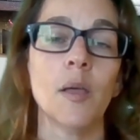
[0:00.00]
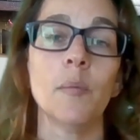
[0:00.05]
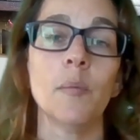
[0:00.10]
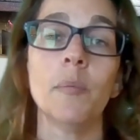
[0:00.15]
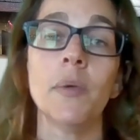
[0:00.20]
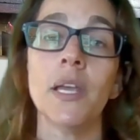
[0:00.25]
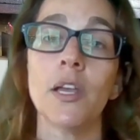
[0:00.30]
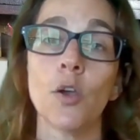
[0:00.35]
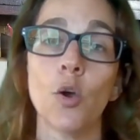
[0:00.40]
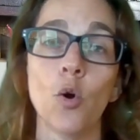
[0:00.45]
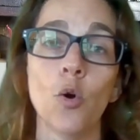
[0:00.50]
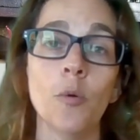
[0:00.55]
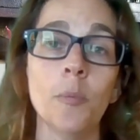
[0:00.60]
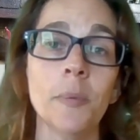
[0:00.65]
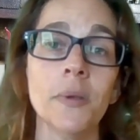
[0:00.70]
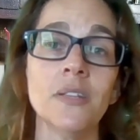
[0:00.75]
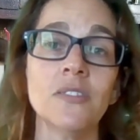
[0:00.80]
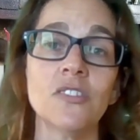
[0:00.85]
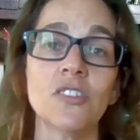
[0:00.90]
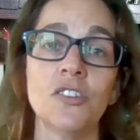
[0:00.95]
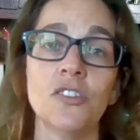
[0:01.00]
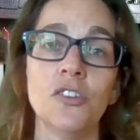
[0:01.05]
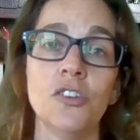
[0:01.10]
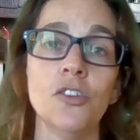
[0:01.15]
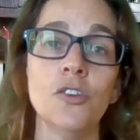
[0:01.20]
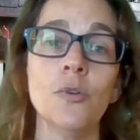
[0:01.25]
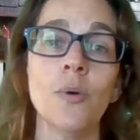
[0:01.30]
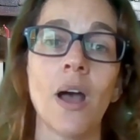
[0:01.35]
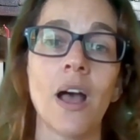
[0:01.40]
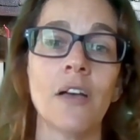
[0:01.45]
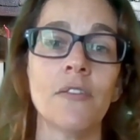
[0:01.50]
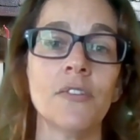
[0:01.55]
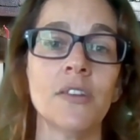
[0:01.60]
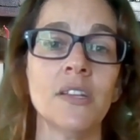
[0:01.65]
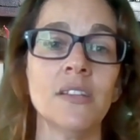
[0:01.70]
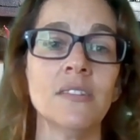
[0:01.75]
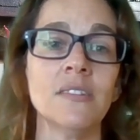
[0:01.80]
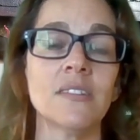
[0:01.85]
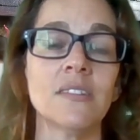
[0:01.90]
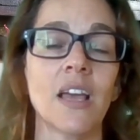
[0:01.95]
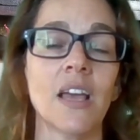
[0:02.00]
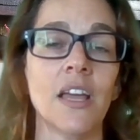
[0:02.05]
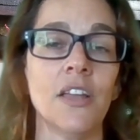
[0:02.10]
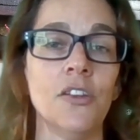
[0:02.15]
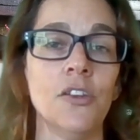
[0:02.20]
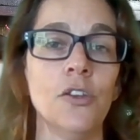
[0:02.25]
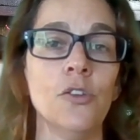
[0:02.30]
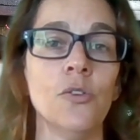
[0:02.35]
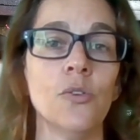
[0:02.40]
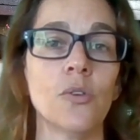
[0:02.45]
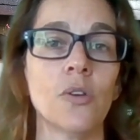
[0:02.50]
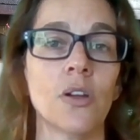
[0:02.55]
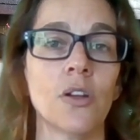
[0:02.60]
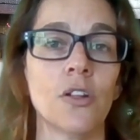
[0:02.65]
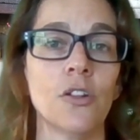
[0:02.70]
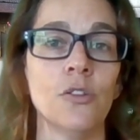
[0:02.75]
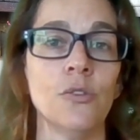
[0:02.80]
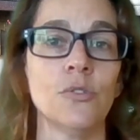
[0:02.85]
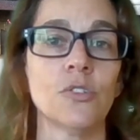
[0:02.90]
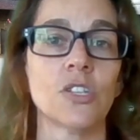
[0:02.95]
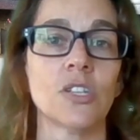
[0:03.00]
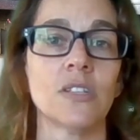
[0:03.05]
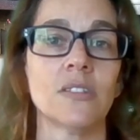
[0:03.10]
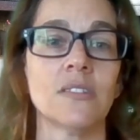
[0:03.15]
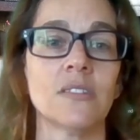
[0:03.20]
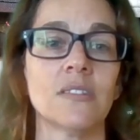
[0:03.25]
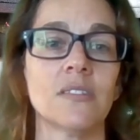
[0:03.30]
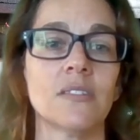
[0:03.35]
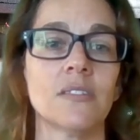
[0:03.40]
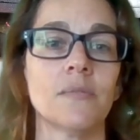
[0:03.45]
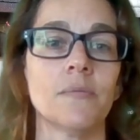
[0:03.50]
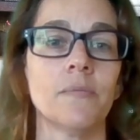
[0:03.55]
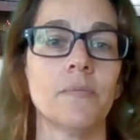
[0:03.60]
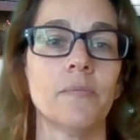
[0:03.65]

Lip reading: being open to new evidence and new conclusions.